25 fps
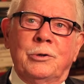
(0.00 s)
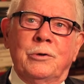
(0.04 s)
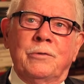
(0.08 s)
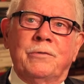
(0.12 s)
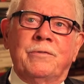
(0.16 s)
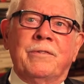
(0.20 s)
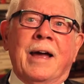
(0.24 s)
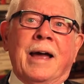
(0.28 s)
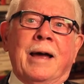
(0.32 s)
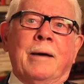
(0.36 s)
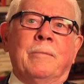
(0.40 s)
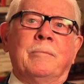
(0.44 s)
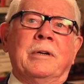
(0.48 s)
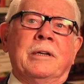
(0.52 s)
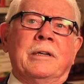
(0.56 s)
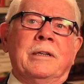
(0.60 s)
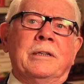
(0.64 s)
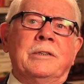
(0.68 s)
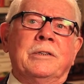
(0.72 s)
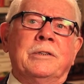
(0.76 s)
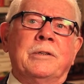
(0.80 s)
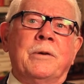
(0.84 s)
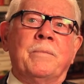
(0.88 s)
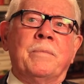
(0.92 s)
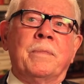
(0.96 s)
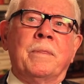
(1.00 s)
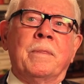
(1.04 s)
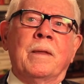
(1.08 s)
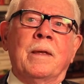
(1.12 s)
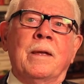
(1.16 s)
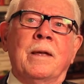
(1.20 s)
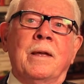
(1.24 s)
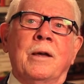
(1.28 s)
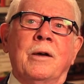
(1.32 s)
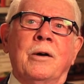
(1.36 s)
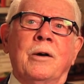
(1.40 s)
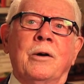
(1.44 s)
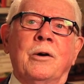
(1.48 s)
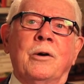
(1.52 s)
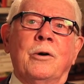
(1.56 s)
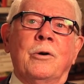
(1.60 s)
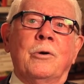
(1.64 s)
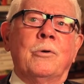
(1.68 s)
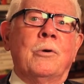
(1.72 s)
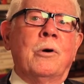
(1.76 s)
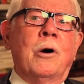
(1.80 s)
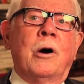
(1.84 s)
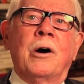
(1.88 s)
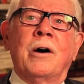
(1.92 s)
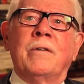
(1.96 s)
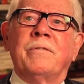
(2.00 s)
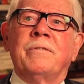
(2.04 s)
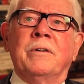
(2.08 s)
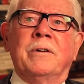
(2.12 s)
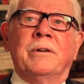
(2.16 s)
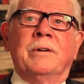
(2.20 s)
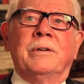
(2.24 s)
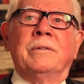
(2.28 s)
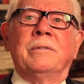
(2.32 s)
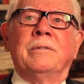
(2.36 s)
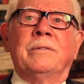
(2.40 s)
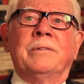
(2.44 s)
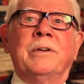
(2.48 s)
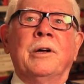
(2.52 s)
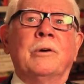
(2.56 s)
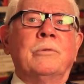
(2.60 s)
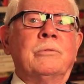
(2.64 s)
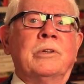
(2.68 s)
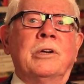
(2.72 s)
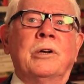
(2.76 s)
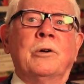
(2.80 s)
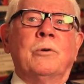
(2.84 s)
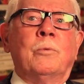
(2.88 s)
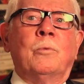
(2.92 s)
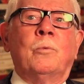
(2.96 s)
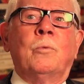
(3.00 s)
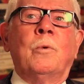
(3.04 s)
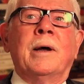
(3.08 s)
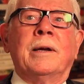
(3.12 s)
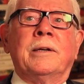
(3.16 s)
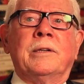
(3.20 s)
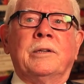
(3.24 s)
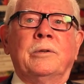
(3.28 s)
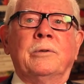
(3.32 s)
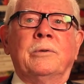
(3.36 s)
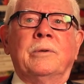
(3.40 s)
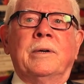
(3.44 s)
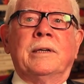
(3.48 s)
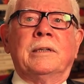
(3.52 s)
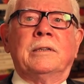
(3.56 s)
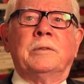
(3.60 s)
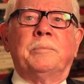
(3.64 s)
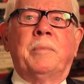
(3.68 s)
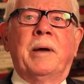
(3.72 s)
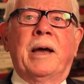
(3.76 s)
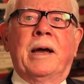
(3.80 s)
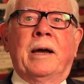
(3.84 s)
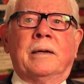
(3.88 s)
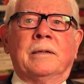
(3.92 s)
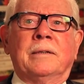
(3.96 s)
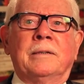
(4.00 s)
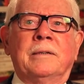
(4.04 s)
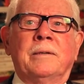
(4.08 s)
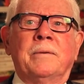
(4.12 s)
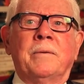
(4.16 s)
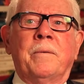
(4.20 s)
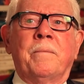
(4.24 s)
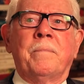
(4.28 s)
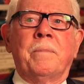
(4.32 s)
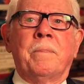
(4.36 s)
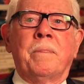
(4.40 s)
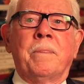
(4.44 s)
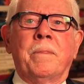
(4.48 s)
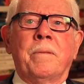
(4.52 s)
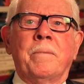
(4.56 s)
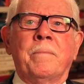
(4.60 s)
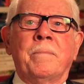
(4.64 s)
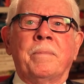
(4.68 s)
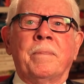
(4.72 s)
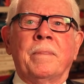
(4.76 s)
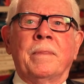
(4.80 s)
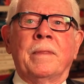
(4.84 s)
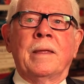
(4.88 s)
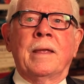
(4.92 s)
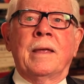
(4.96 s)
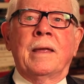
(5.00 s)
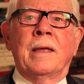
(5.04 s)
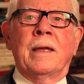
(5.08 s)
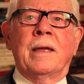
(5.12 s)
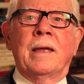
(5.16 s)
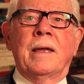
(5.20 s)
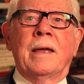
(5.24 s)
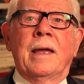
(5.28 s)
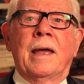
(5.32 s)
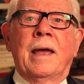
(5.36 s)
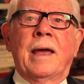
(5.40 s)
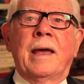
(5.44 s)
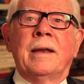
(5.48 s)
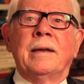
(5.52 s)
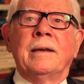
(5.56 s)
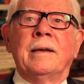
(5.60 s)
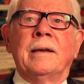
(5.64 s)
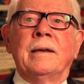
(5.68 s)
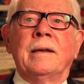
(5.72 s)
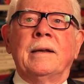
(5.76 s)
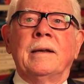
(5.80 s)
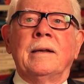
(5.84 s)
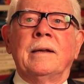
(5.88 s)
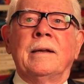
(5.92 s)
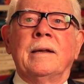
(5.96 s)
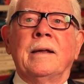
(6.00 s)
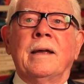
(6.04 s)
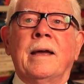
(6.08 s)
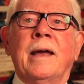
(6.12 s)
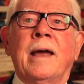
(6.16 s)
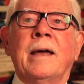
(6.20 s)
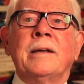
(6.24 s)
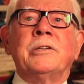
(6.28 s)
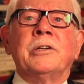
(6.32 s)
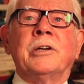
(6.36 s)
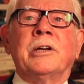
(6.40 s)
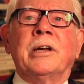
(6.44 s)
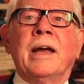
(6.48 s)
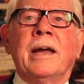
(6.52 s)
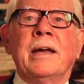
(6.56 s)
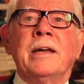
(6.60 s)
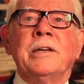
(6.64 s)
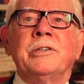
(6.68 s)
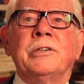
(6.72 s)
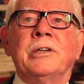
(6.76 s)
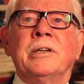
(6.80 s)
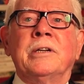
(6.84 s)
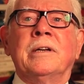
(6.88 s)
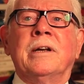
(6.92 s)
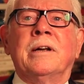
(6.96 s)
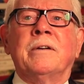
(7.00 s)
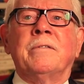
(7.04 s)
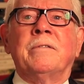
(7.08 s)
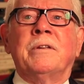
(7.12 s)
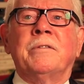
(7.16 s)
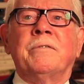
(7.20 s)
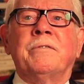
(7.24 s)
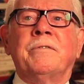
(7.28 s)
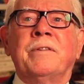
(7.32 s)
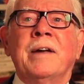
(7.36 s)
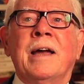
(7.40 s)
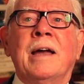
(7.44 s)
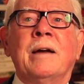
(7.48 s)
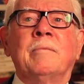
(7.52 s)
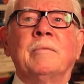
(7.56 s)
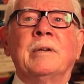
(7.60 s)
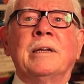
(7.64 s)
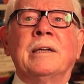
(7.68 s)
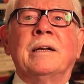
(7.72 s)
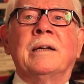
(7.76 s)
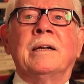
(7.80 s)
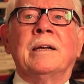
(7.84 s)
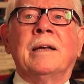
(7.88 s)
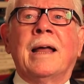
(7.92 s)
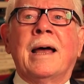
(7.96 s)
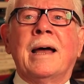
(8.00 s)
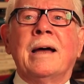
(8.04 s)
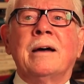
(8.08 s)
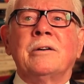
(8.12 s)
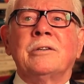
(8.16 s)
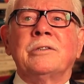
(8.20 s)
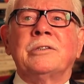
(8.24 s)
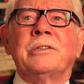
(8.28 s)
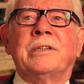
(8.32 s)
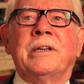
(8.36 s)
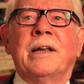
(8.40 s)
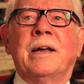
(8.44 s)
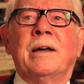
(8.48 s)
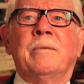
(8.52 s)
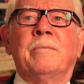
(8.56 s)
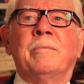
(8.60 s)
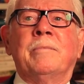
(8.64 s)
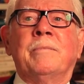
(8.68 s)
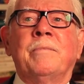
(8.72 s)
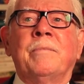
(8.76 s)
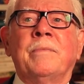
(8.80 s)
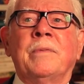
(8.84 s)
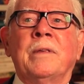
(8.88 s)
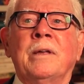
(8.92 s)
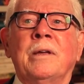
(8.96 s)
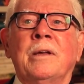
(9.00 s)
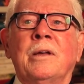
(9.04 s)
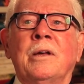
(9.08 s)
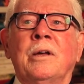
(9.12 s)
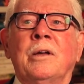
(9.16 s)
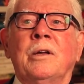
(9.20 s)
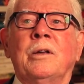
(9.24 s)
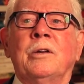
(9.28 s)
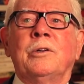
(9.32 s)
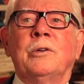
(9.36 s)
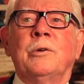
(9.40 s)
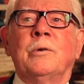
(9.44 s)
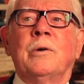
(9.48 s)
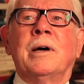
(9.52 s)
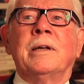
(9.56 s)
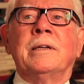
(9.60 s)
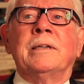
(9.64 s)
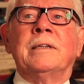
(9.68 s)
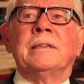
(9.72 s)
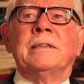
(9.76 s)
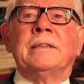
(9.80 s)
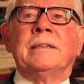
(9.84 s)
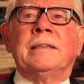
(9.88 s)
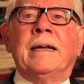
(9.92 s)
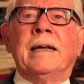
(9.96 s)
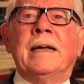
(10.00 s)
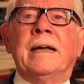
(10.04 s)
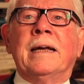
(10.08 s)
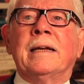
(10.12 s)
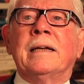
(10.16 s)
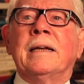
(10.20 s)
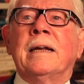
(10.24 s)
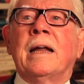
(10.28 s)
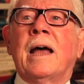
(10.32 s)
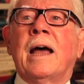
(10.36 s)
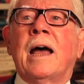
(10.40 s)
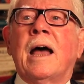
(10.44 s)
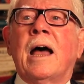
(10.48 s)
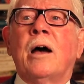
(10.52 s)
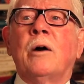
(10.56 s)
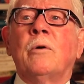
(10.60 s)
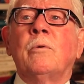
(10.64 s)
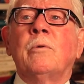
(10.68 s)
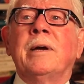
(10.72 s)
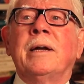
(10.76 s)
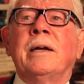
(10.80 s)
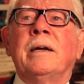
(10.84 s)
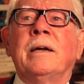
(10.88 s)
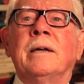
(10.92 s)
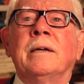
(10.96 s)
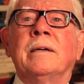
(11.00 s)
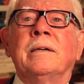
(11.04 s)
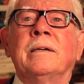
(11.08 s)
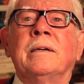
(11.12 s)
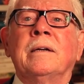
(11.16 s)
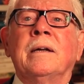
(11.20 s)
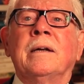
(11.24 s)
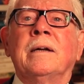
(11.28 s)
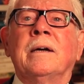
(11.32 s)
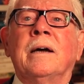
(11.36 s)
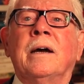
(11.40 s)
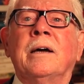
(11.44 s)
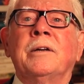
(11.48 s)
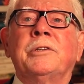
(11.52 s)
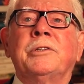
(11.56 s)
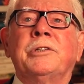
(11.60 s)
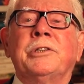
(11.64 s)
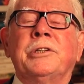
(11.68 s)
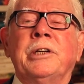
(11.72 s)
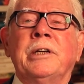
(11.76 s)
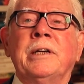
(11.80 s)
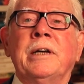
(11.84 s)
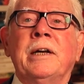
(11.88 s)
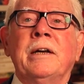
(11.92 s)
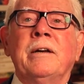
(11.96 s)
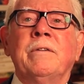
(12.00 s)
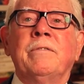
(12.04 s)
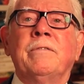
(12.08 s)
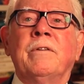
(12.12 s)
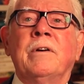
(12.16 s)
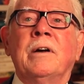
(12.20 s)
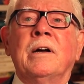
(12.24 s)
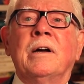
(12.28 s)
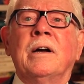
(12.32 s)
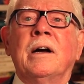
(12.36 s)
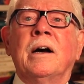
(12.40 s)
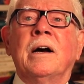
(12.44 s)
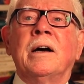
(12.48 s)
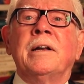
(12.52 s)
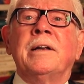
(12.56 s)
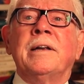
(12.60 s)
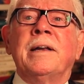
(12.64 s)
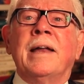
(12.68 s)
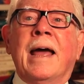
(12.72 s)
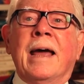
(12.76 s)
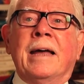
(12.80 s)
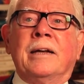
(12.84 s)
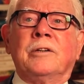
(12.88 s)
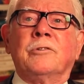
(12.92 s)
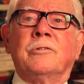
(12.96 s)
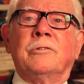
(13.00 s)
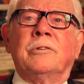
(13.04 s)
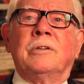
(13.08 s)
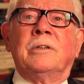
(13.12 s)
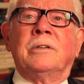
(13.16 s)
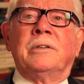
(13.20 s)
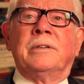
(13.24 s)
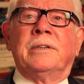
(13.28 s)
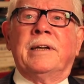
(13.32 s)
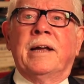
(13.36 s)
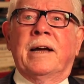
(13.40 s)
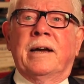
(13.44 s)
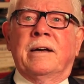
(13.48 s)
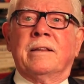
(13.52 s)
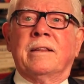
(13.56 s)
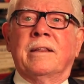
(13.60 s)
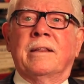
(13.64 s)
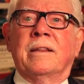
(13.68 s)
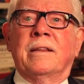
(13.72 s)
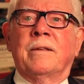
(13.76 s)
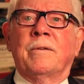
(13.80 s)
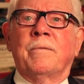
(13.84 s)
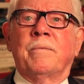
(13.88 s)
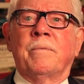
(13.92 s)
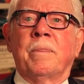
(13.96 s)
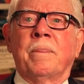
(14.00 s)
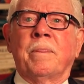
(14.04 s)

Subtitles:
to families who often don't know what to expect. And education of the family allows them to understand how we can achieve a natural death,